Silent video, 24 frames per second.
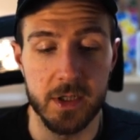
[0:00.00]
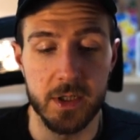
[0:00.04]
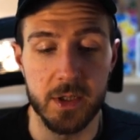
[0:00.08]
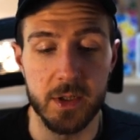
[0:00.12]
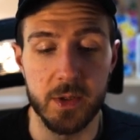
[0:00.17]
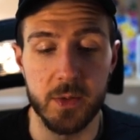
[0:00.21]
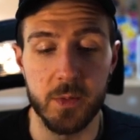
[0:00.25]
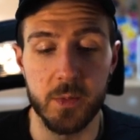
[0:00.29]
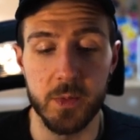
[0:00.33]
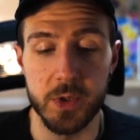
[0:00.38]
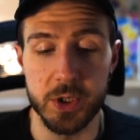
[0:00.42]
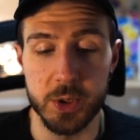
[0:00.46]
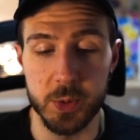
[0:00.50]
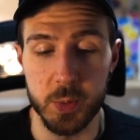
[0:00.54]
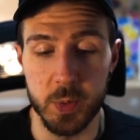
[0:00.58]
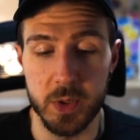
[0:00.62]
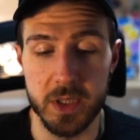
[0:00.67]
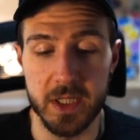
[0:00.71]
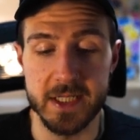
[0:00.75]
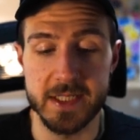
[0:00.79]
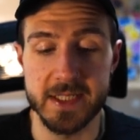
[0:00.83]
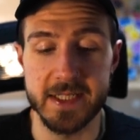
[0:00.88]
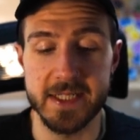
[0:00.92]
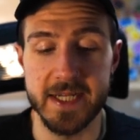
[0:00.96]
which will
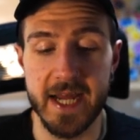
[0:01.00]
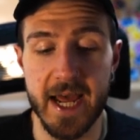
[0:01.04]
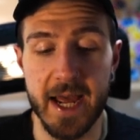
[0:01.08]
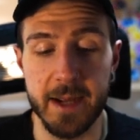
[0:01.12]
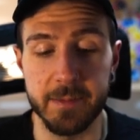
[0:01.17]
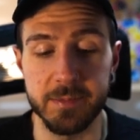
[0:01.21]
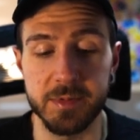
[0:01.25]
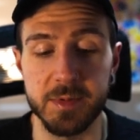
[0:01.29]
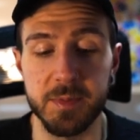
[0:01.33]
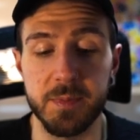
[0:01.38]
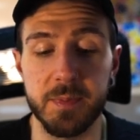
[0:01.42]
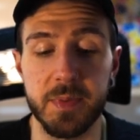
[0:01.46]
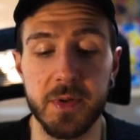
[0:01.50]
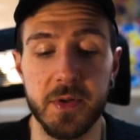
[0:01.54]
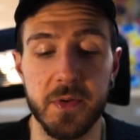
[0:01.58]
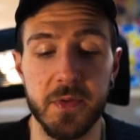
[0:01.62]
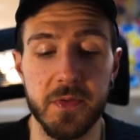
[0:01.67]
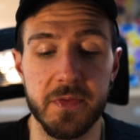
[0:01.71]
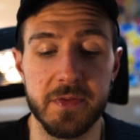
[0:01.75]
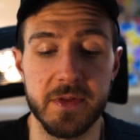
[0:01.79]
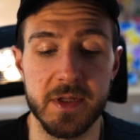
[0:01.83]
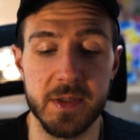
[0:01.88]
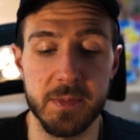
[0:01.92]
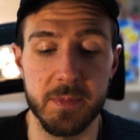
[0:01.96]
accept
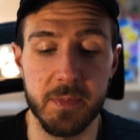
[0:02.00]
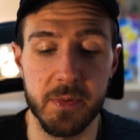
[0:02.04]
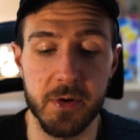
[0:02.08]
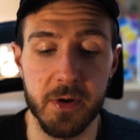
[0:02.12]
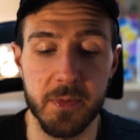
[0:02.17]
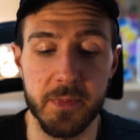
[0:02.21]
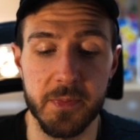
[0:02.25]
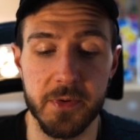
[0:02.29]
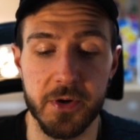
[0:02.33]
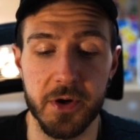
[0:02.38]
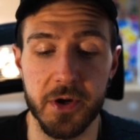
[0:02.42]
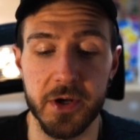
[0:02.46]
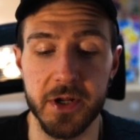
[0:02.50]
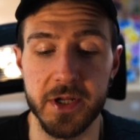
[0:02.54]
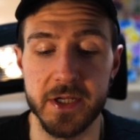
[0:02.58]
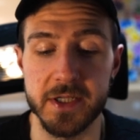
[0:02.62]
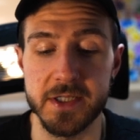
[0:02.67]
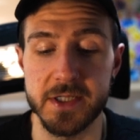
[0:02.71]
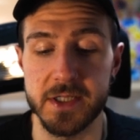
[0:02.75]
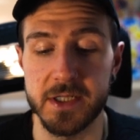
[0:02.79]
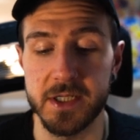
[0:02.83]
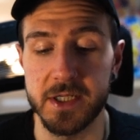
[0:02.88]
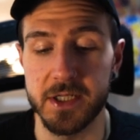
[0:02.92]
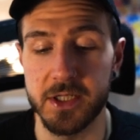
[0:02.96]
both the
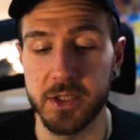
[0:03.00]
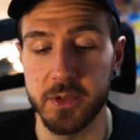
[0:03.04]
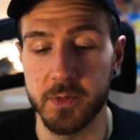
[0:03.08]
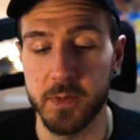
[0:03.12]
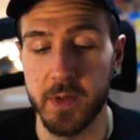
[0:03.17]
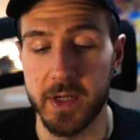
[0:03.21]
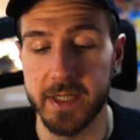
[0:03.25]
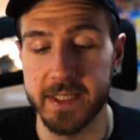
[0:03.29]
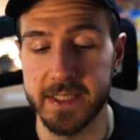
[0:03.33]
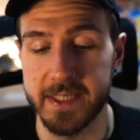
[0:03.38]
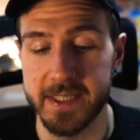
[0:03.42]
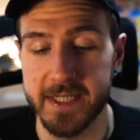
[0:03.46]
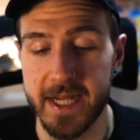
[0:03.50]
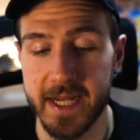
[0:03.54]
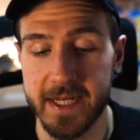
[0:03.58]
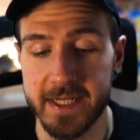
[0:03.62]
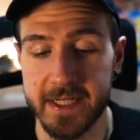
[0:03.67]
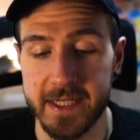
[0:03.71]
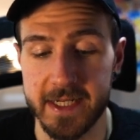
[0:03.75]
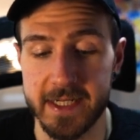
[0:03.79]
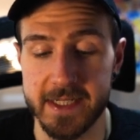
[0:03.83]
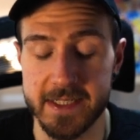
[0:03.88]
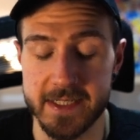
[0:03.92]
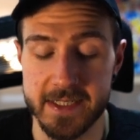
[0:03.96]
properties, the UI
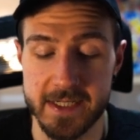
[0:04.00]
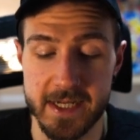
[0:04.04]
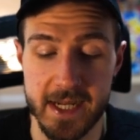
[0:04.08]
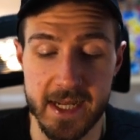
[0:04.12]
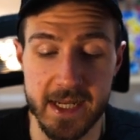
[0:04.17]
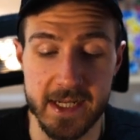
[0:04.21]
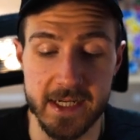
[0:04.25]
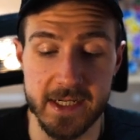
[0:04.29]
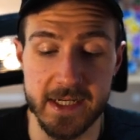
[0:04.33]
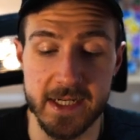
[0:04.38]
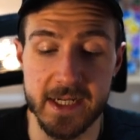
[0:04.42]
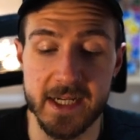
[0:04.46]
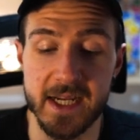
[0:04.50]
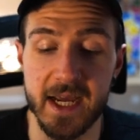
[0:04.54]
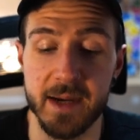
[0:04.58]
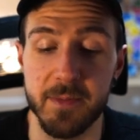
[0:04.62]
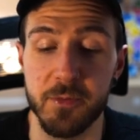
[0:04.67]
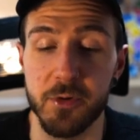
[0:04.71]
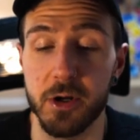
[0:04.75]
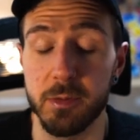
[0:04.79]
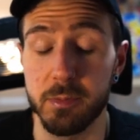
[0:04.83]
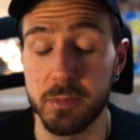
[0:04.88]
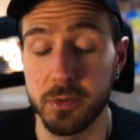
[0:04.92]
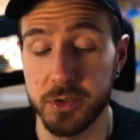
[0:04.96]
settings, and the
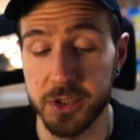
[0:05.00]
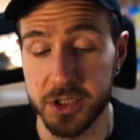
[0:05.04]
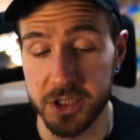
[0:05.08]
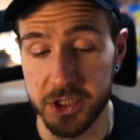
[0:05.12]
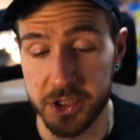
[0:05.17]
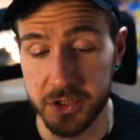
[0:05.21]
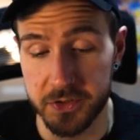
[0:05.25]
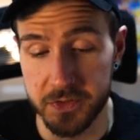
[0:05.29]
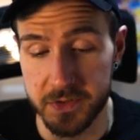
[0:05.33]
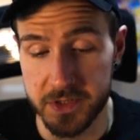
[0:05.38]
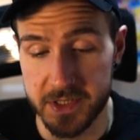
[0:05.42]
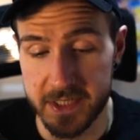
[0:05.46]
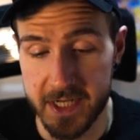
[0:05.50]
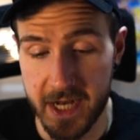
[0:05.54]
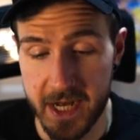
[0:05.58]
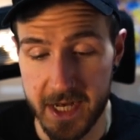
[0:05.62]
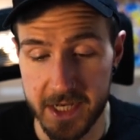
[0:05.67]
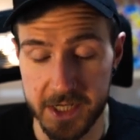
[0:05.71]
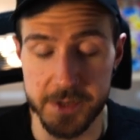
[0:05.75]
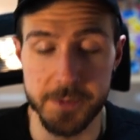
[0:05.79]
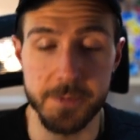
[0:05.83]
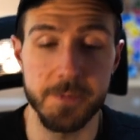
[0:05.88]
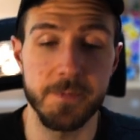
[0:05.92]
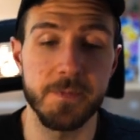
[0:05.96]
camera position
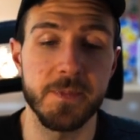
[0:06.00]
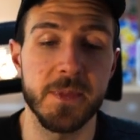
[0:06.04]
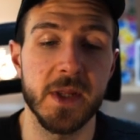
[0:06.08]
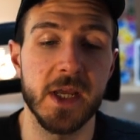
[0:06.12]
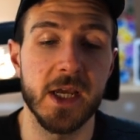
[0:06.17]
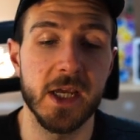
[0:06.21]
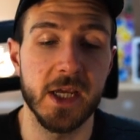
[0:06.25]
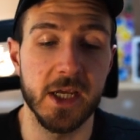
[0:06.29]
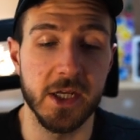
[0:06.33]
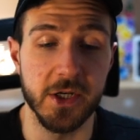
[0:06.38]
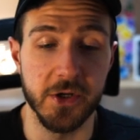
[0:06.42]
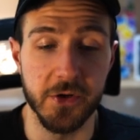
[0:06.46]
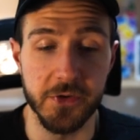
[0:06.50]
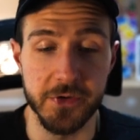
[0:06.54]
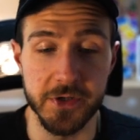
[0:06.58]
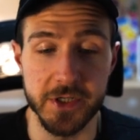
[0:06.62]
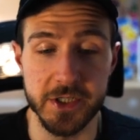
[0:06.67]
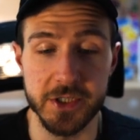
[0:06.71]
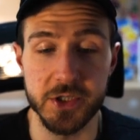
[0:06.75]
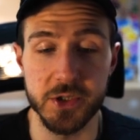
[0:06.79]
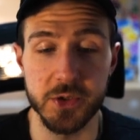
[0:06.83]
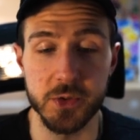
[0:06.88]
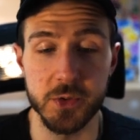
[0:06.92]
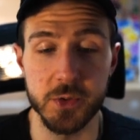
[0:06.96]
state in order
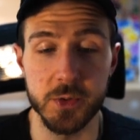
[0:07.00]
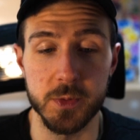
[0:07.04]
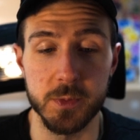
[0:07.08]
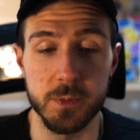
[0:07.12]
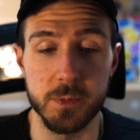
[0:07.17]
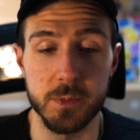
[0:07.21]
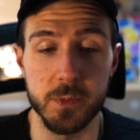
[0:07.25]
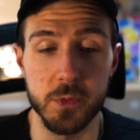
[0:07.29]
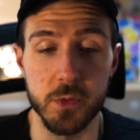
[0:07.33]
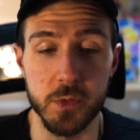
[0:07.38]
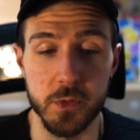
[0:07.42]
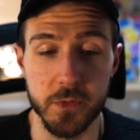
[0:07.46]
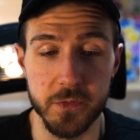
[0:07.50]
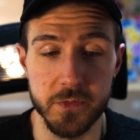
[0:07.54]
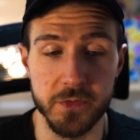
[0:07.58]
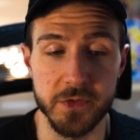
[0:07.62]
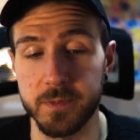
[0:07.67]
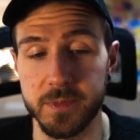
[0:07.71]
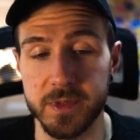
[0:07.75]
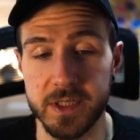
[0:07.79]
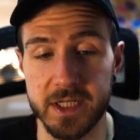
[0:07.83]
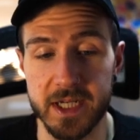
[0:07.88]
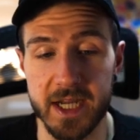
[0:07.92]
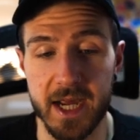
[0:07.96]
to move
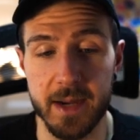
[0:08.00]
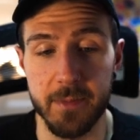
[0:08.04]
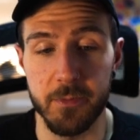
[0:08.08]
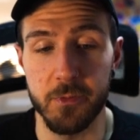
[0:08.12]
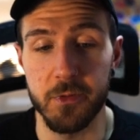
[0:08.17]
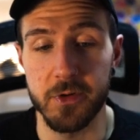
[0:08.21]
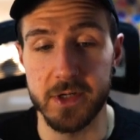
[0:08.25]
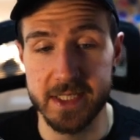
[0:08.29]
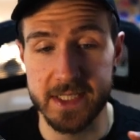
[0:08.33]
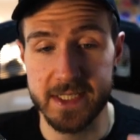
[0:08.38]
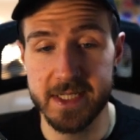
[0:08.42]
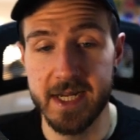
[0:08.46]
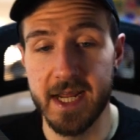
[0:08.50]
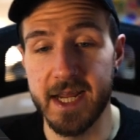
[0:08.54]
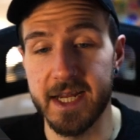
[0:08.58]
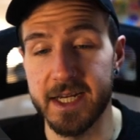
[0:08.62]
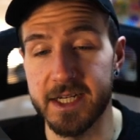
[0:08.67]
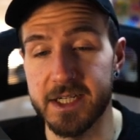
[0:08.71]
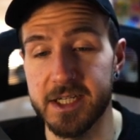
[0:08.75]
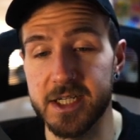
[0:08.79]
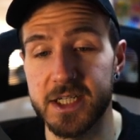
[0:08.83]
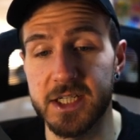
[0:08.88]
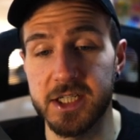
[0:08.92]
the camera state